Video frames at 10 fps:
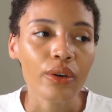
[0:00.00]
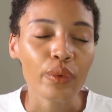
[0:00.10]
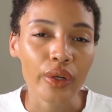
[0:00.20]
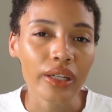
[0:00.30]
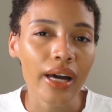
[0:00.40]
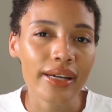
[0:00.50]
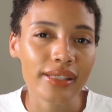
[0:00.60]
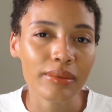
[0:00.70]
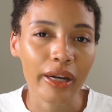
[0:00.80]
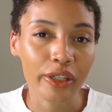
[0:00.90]

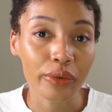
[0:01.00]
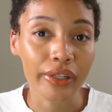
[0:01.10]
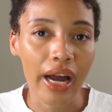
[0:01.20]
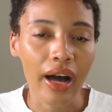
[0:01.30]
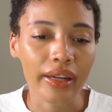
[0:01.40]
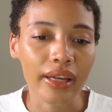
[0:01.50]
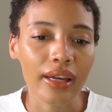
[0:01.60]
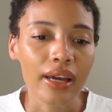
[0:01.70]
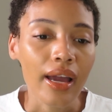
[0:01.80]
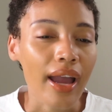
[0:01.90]
realizing my new
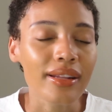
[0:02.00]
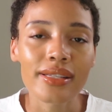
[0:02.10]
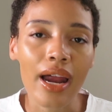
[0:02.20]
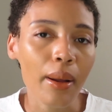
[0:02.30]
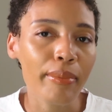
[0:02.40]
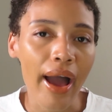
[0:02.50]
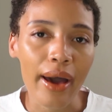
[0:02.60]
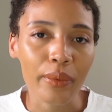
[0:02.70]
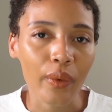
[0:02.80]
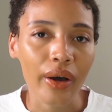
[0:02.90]
reality. And it's not a
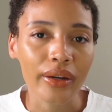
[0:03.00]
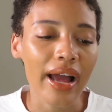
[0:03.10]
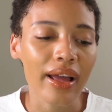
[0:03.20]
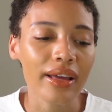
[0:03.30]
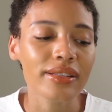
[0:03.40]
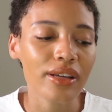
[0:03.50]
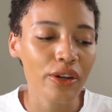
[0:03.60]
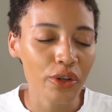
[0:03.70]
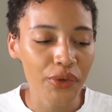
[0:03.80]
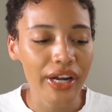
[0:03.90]
bad one. It's a
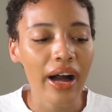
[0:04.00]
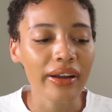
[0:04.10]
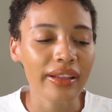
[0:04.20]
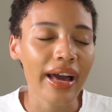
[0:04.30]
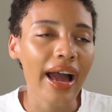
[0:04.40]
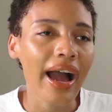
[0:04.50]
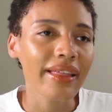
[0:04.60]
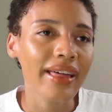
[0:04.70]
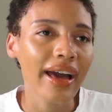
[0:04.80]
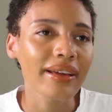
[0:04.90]
new reality
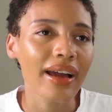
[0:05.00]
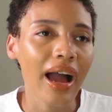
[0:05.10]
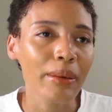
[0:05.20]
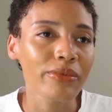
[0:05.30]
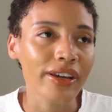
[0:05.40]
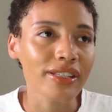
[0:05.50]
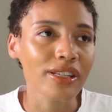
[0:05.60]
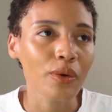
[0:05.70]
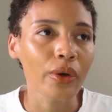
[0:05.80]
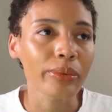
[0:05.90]
that I'm
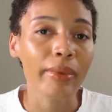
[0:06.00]
facing with